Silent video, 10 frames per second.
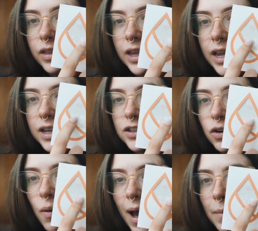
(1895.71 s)
the
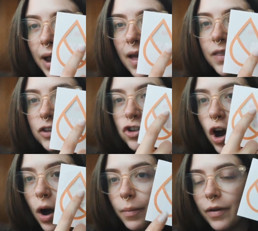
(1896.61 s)
square bit at the
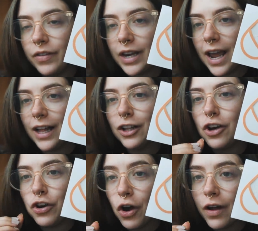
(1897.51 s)
top of the nail,
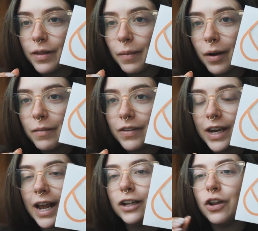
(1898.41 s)
not at the bottom of the nail.